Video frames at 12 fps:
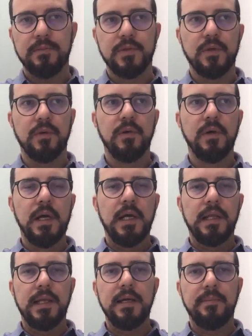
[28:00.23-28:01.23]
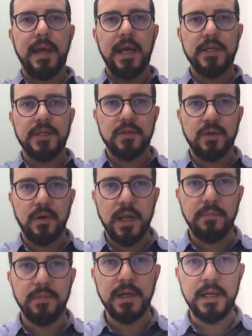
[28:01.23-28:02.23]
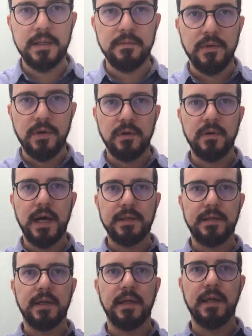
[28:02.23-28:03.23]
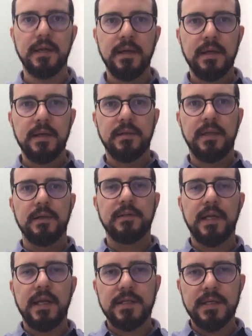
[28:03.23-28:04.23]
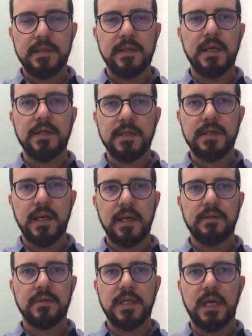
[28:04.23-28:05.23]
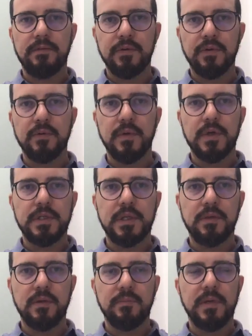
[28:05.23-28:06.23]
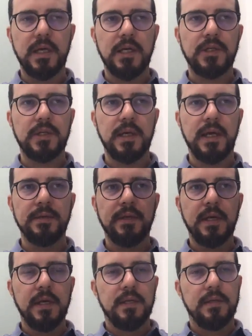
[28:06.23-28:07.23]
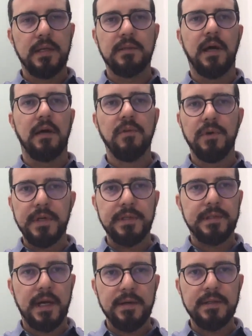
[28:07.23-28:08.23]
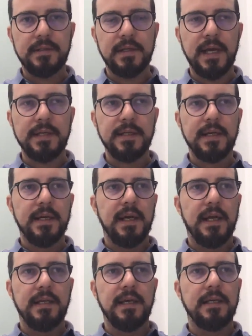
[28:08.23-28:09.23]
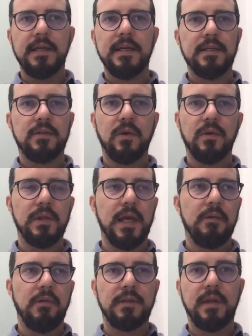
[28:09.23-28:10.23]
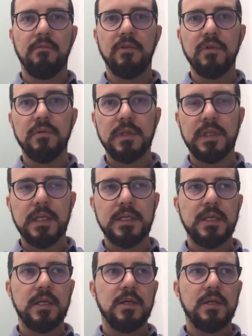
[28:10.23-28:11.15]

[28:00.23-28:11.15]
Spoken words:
So Larry Page and Sergey Brin were writing their thesis at Stanford University, doing PhD, and they download the entire internet. And then they thought, like, what can we do with this?